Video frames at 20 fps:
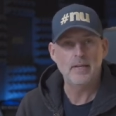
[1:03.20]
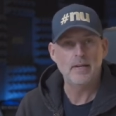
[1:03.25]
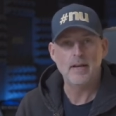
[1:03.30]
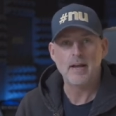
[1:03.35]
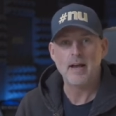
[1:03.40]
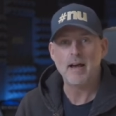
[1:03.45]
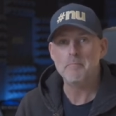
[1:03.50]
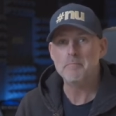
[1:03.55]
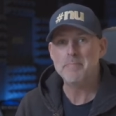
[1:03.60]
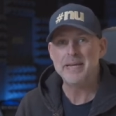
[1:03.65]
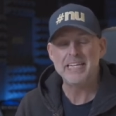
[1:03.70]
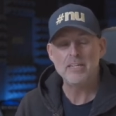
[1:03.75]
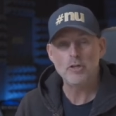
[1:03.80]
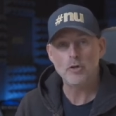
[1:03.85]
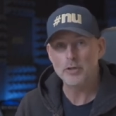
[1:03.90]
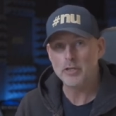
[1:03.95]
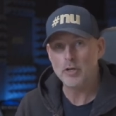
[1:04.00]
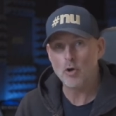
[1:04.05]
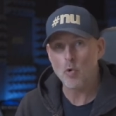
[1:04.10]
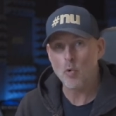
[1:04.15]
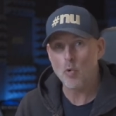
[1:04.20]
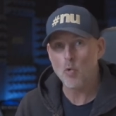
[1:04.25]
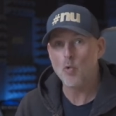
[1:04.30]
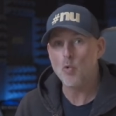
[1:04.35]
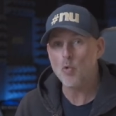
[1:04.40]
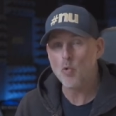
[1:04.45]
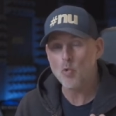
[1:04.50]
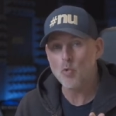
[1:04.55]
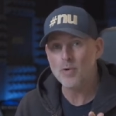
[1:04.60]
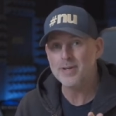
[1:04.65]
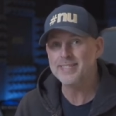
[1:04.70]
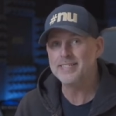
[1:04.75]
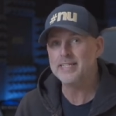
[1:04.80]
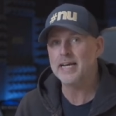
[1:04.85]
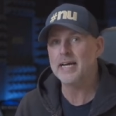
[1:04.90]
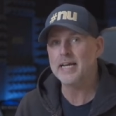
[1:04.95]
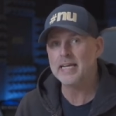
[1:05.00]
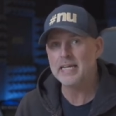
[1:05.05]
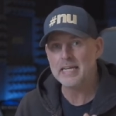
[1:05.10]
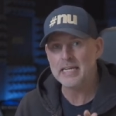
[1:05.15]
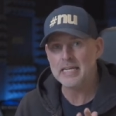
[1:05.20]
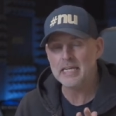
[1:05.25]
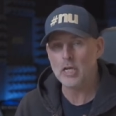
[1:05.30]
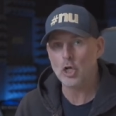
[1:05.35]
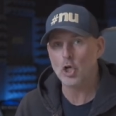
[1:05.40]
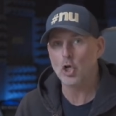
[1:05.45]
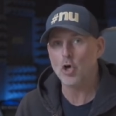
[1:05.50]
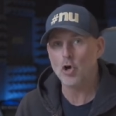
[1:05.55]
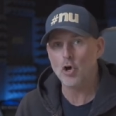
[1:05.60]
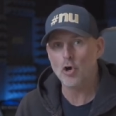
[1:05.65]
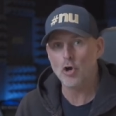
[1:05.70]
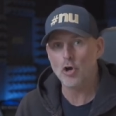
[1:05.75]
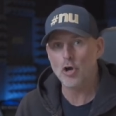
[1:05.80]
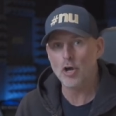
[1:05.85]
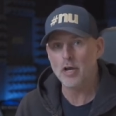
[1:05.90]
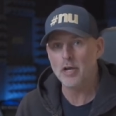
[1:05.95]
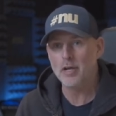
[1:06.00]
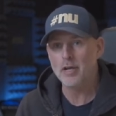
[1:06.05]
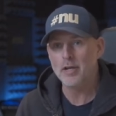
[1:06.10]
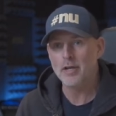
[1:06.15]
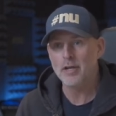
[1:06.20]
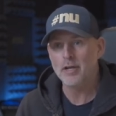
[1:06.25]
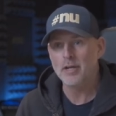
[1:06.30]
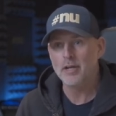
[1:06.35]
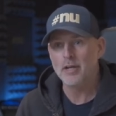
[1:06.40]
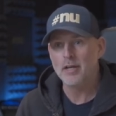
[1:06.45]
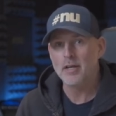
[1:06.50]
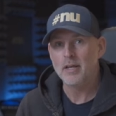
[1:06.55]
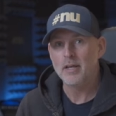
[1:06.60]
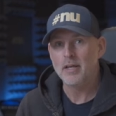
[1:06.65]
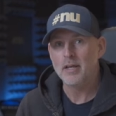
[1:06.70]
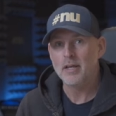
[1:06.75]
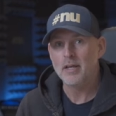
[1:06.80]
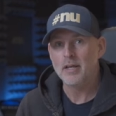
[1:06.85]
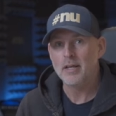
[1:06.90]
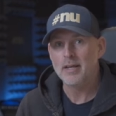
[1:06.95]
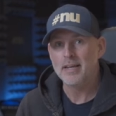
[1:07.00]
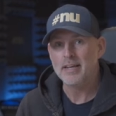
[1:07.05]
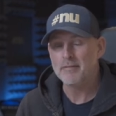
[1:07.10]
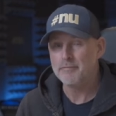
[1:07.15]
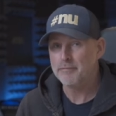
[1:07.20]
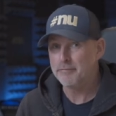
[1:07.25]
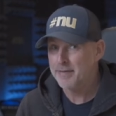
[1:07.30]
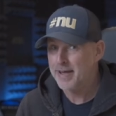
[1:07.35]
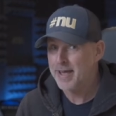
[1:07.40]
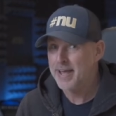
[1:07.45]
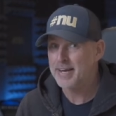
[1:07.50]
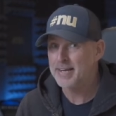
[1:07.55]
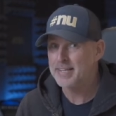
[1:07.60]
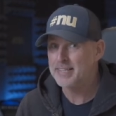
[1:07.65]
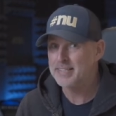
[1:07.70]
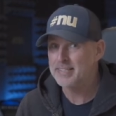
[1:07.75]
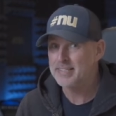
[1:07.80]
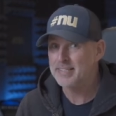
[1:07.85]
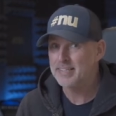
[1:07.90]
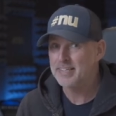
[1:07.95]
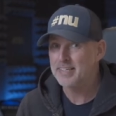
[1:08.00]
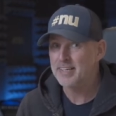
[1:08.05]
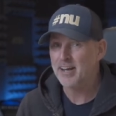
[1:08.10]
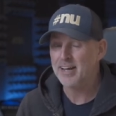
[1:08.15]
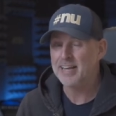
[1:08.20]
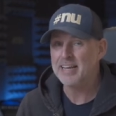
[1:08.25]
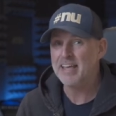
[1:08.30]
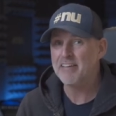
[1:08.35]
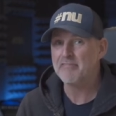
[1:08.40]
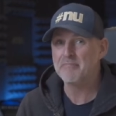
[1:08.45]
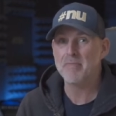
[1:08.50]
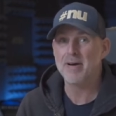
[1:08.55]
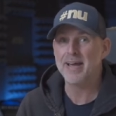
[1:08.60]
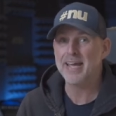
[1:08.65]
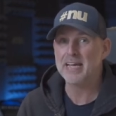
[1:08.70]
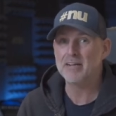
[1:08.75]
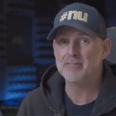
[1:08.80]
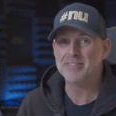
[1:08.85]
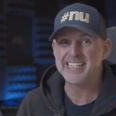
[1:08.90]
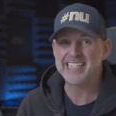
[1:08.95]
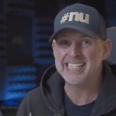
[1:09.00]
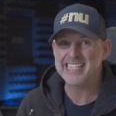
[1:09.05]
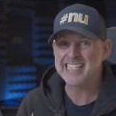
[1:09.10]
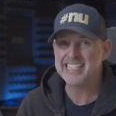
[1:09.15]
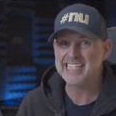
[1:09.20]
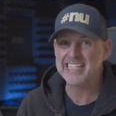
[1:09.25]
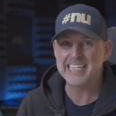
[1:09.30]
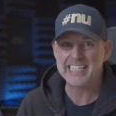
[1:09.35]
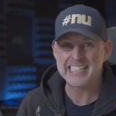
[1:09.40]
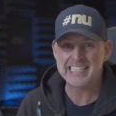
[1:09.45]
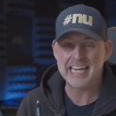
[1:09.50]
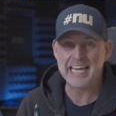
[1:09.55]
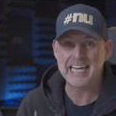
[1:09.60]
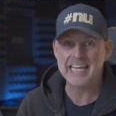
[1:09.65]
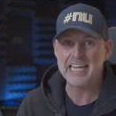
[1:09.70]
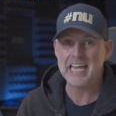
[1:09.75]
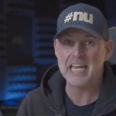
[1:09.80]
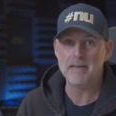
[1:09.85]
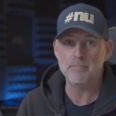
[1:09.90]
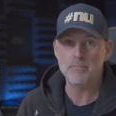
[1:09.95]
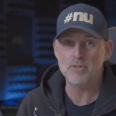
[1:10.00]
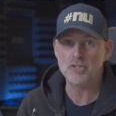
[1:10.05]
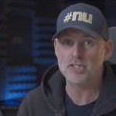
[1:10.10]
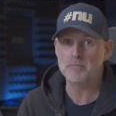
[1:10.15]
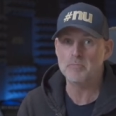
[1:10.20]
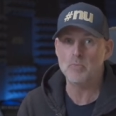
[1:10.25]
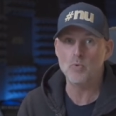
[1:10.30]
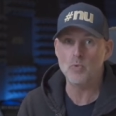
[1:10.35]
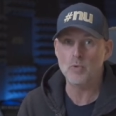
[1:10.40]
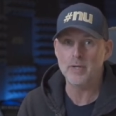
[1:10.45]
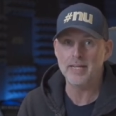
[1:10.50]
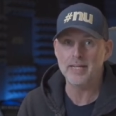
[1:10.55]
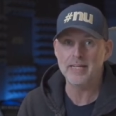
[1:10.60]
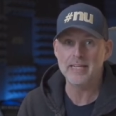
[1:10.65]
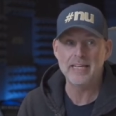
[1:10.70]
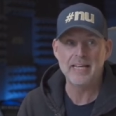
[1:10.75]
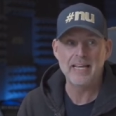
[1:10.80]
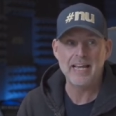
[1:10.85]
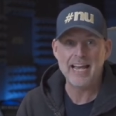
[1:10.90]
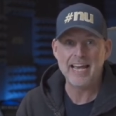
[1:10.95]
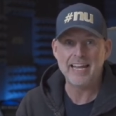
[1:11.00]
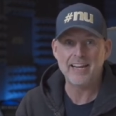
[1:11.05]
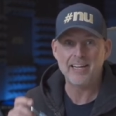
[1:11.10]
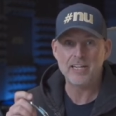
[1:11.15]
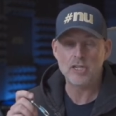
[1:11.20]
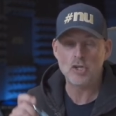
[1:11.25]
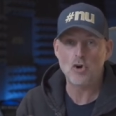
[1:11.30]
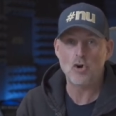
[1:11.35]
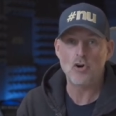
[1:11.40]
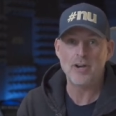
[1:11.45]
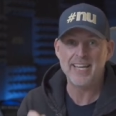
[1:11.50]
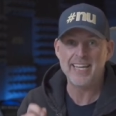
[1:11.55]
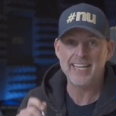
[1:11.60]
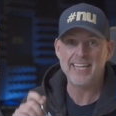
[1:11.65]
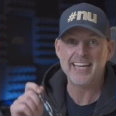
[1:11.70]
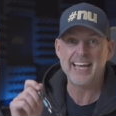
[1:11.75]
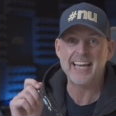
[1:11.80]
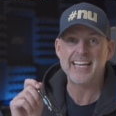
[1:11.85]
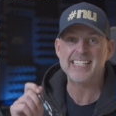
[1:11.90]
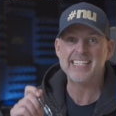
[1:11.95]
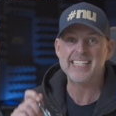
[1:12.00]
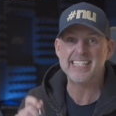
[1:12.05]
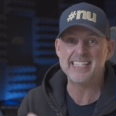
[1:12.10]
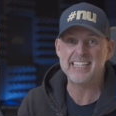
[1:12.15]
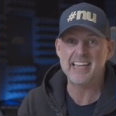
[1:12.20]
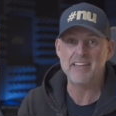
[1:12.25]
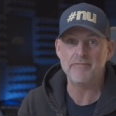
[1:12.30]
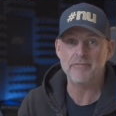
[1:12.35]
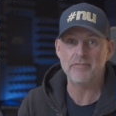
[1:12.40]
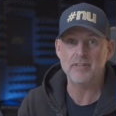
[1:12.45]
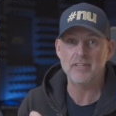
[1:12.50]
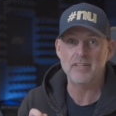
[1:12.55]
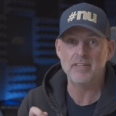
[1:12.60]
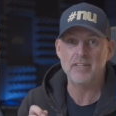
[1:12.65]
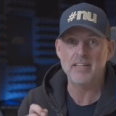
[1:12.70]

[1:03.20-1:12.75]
I've been on it all day long. In fact, I left my house at 6 a.m. this morning and I got here at 7